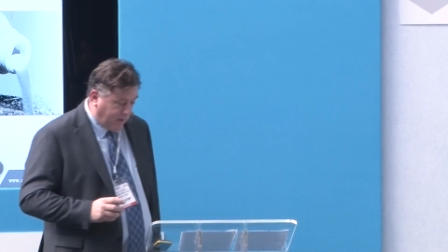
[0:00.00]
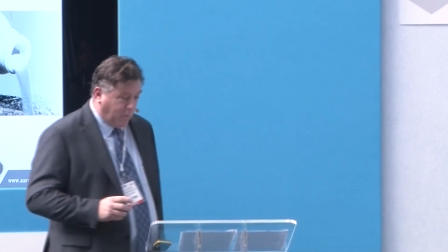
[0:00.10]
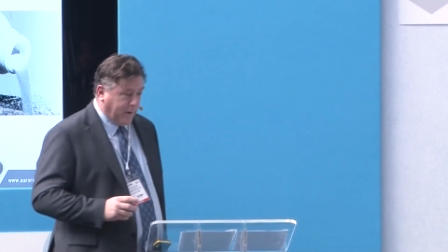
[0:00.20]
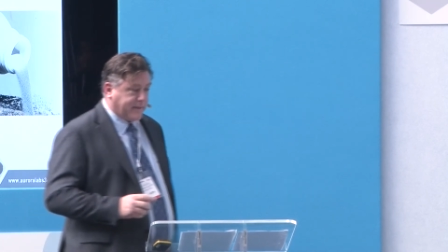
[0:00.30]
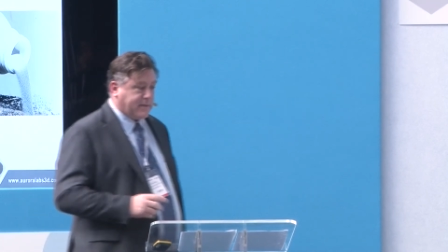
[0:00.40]

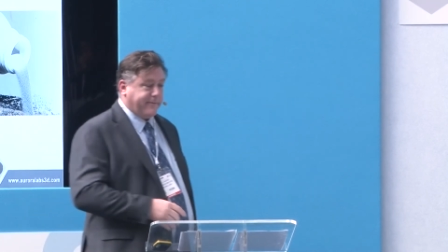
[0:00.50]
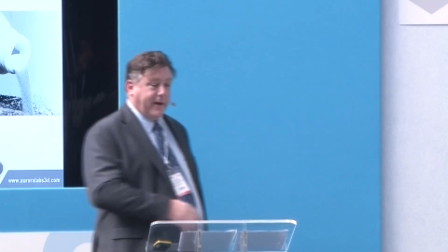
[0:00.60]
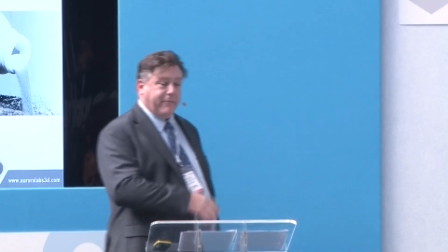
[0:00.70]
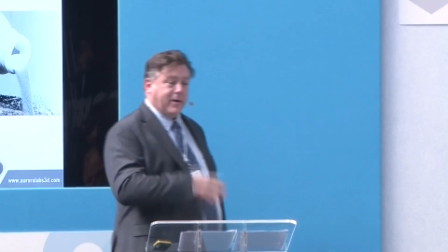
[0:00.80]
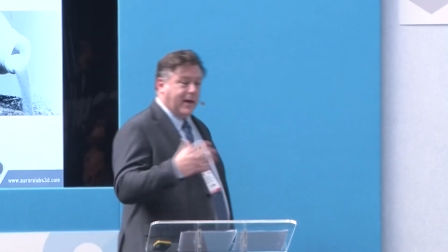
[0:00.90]
which for
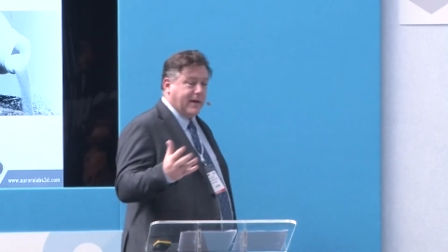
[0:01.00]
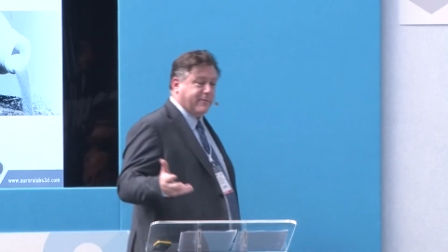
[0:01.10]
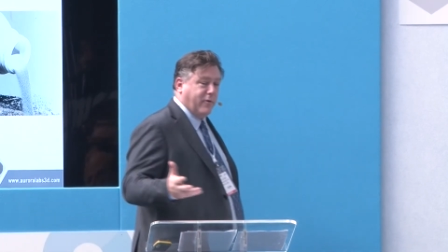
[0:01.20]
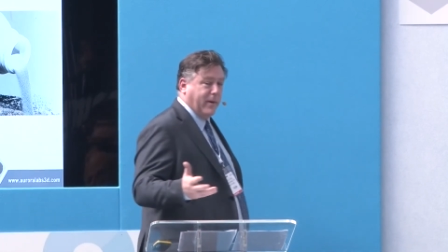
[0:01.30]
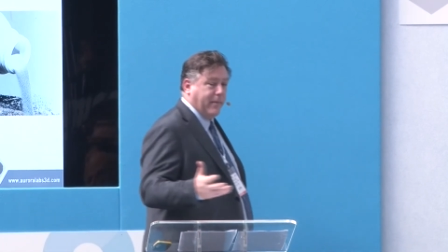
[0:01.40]
every large
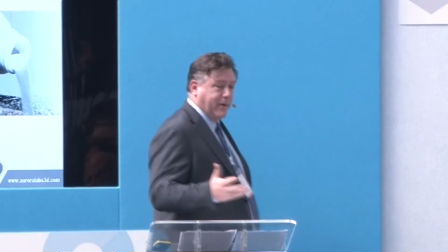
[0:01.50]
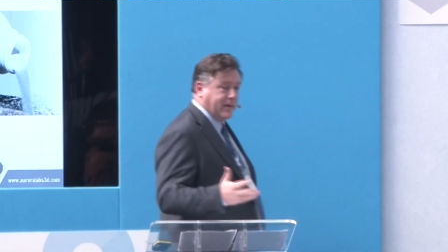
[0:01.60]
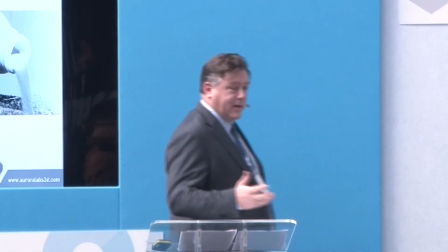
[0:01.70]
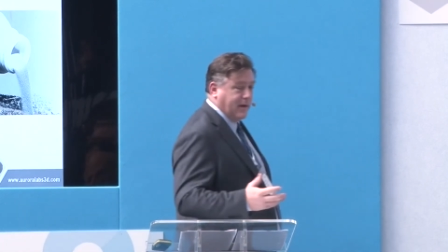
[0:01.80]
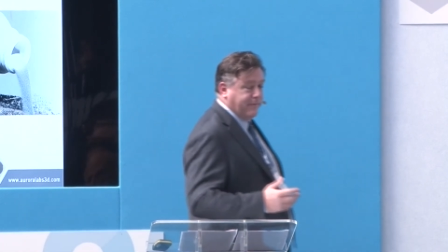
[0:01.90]
format
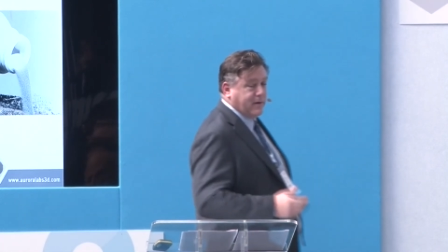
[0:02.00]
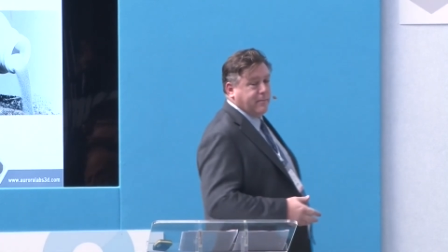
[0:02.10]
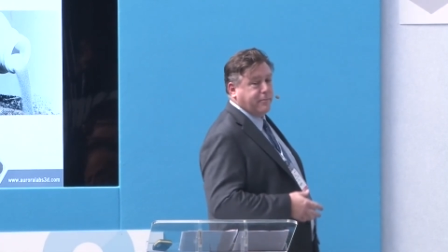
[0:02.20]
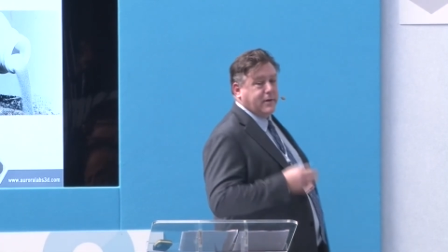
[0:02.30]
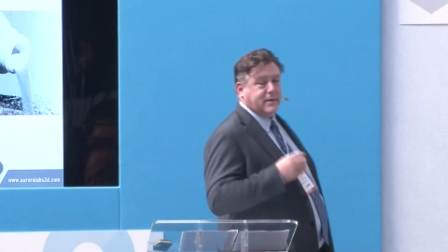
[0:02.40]
printer, if it
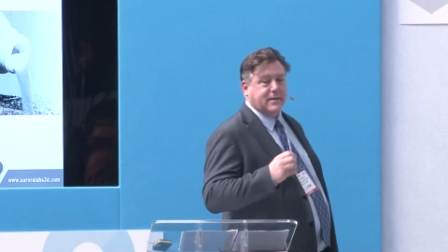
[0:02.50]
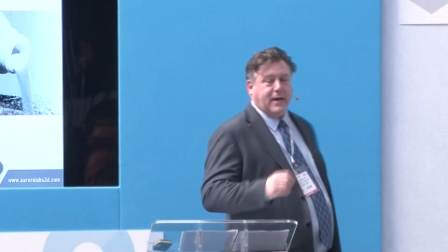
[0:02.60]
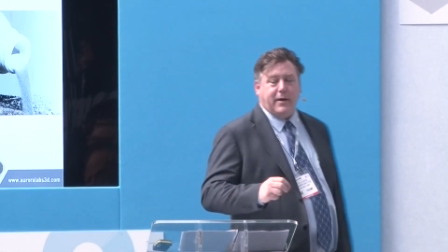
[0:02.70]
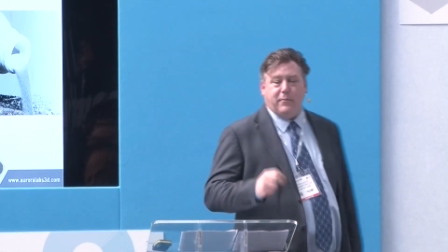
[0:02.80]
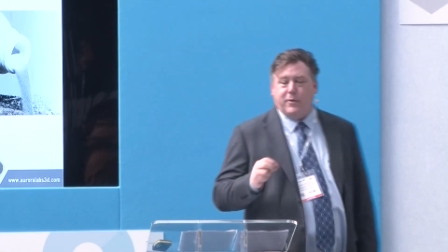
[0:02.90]
can print a
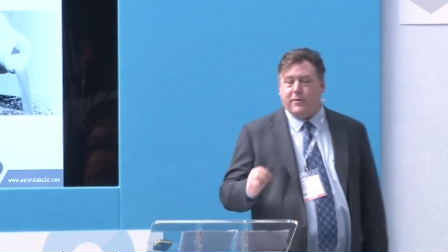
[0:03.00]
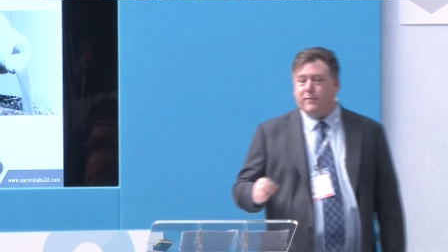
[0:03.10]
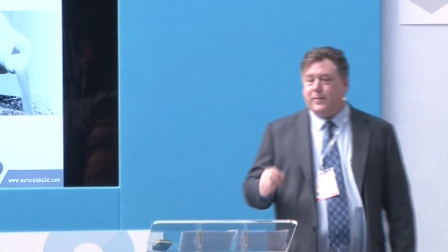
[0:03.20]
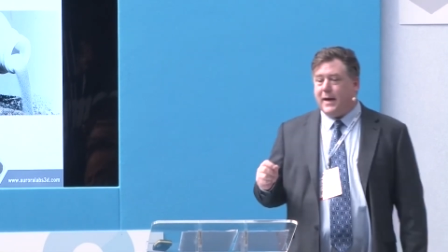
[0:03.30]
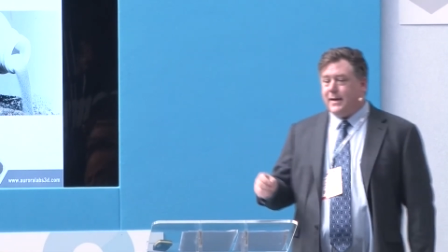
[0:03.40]
tonne worth
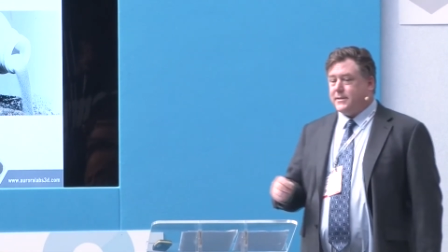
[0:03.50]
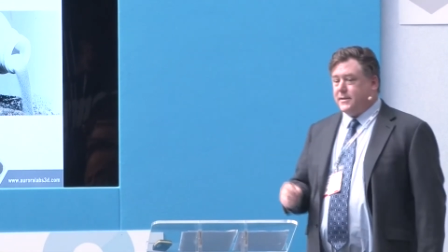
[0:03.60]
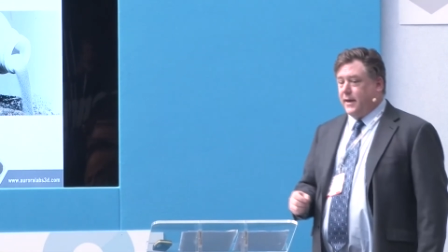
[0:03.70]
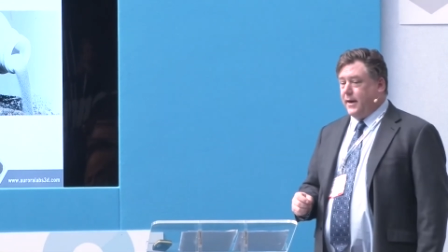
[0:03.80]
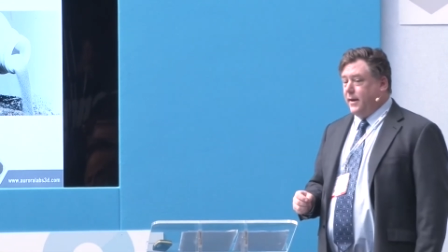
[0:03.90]
of parts a
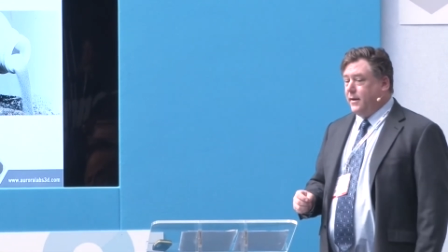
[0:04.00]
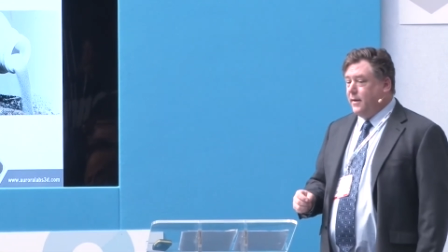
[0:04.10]
day,